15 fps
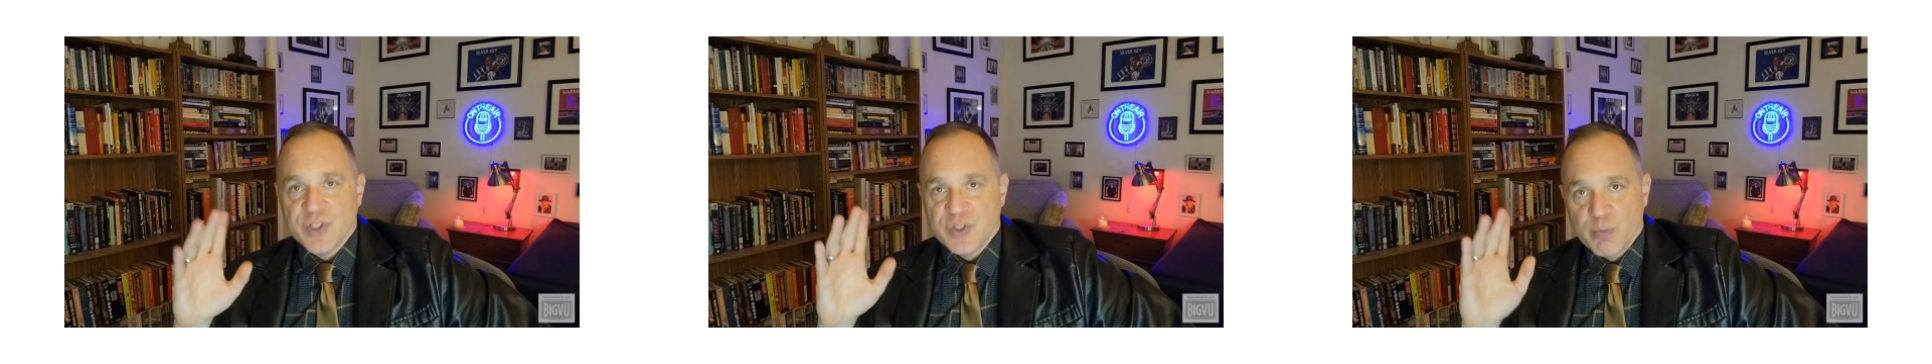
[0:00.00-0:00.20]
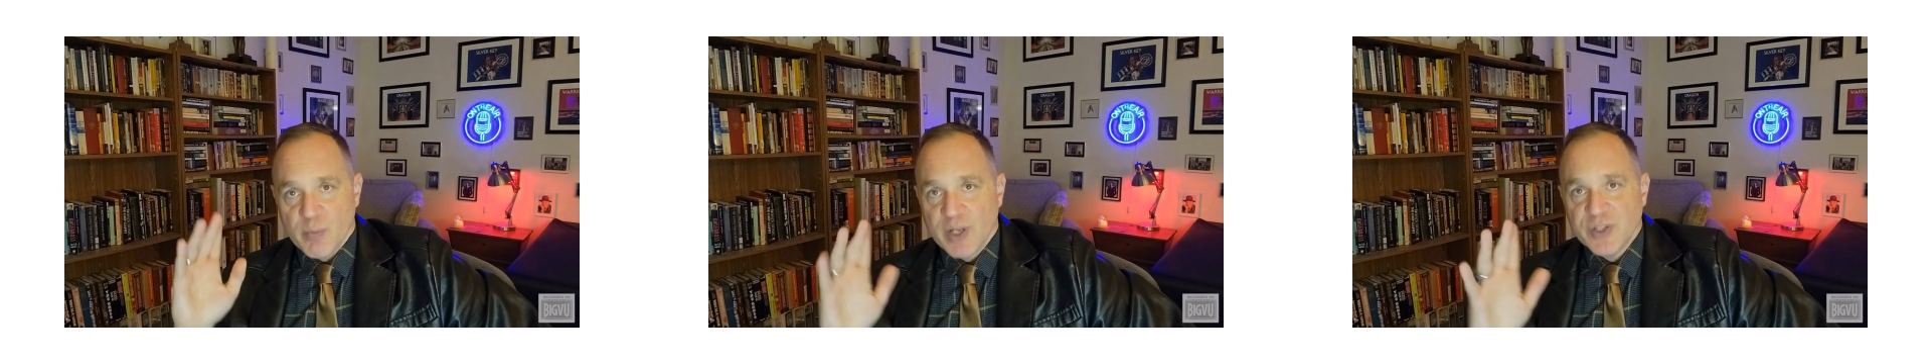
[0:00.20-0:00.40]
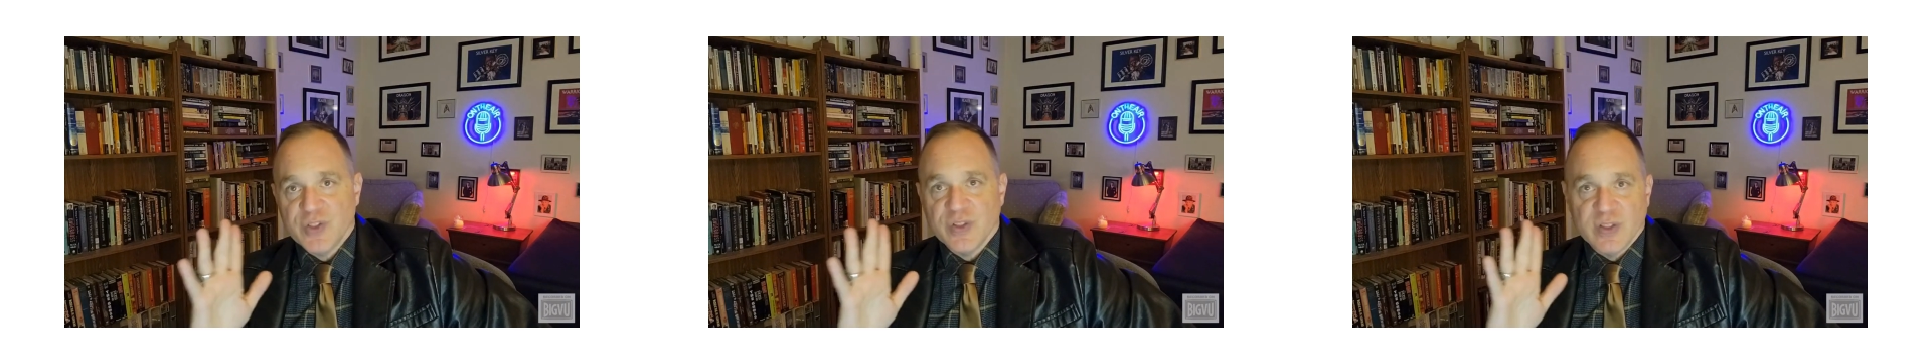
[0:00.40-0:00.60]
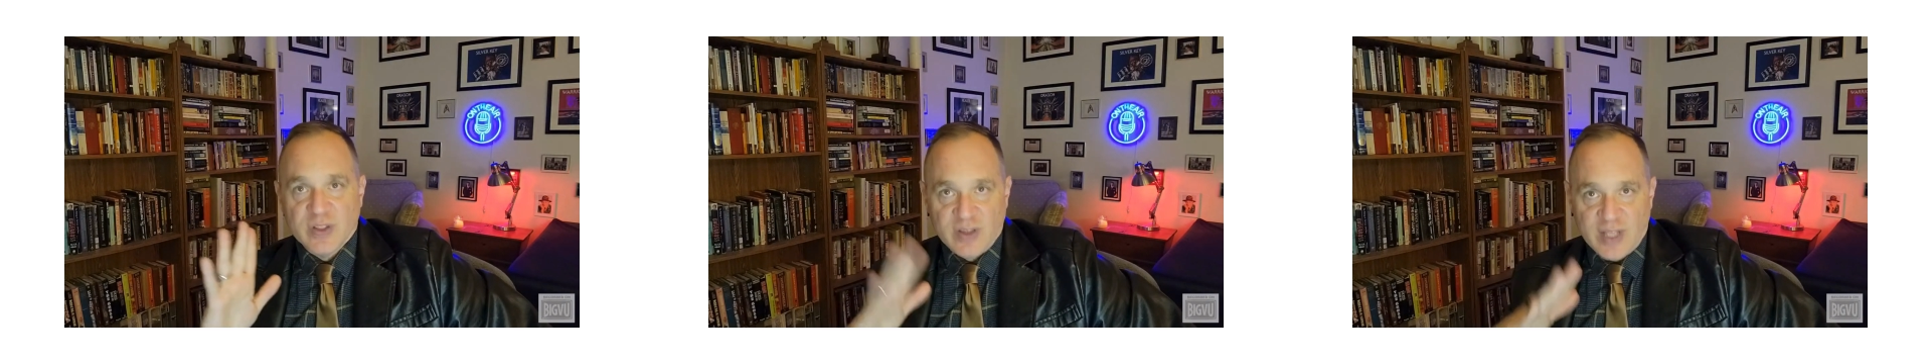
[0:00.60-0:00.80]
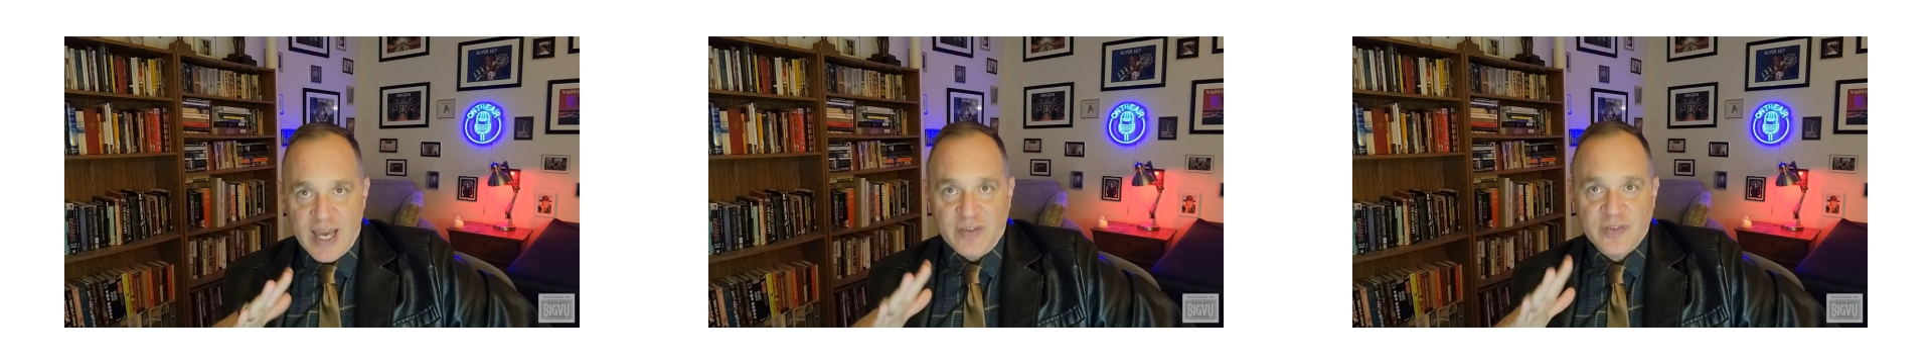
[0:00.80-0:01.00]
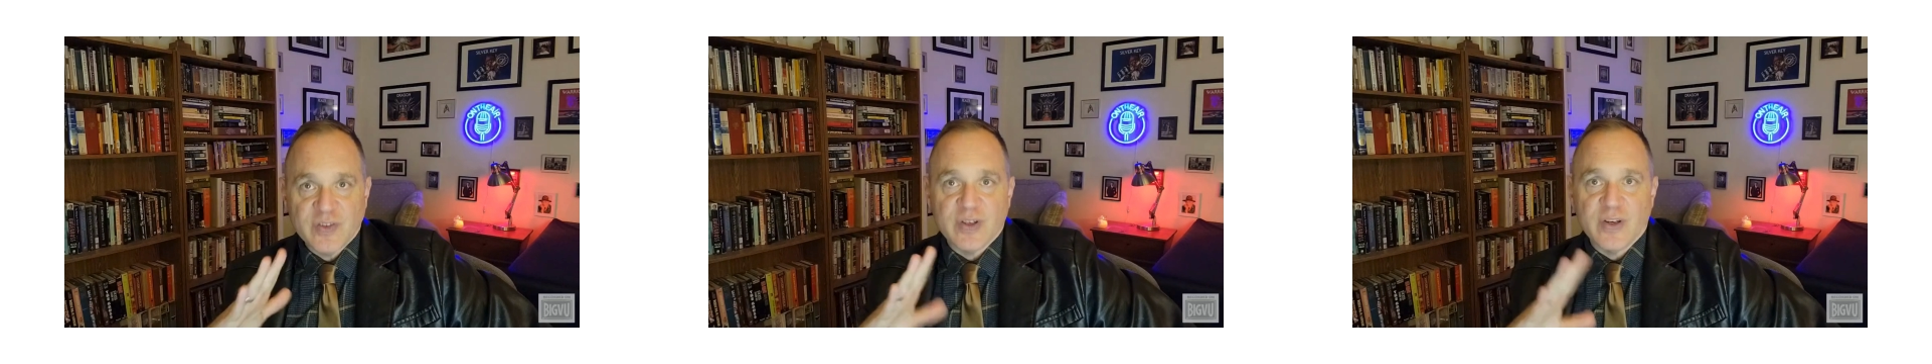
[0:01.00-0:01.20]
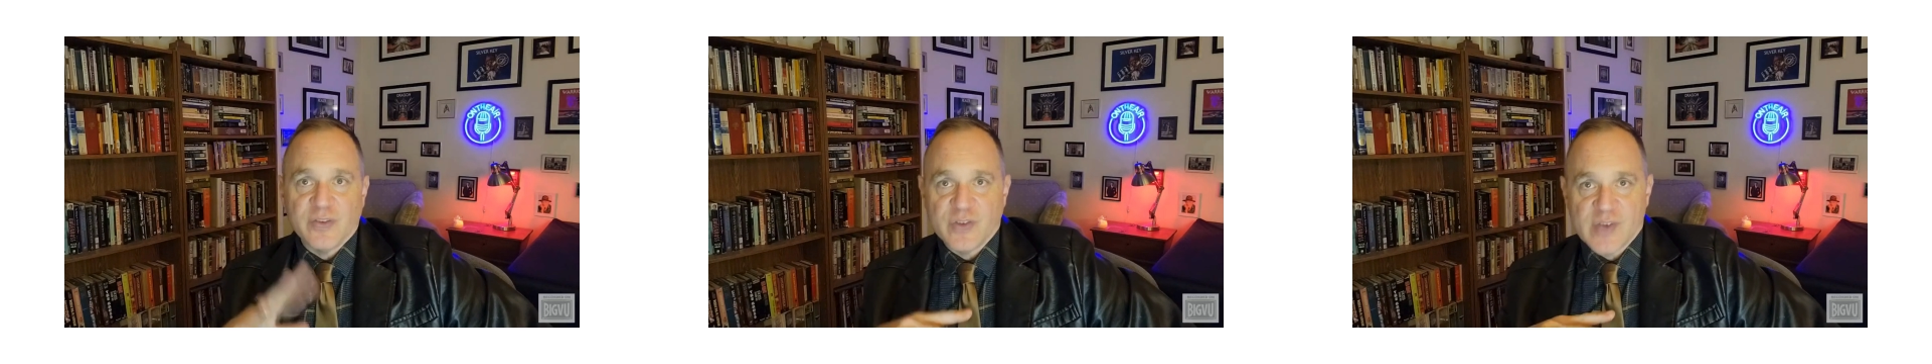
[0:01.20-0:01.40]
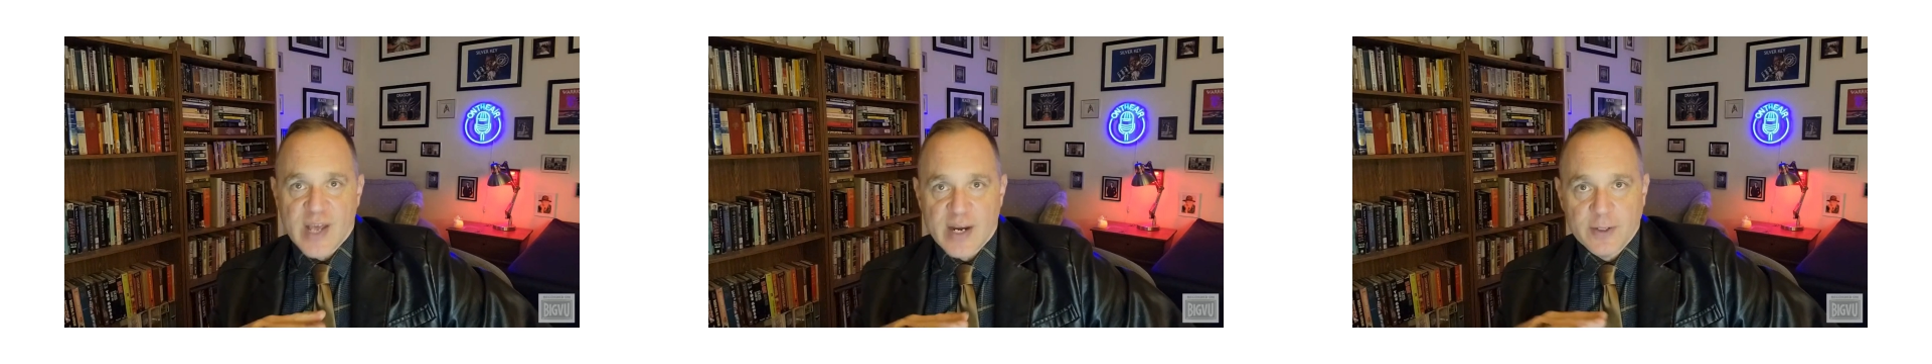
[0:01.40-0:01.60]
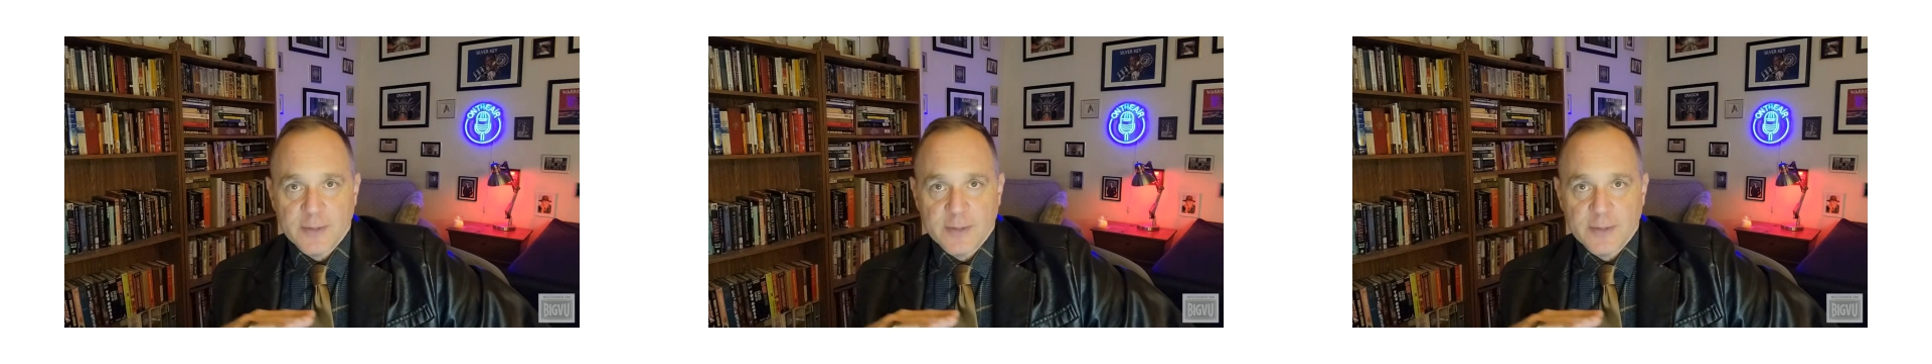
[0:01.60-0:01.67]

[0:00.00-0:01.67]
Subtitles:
is much left of center.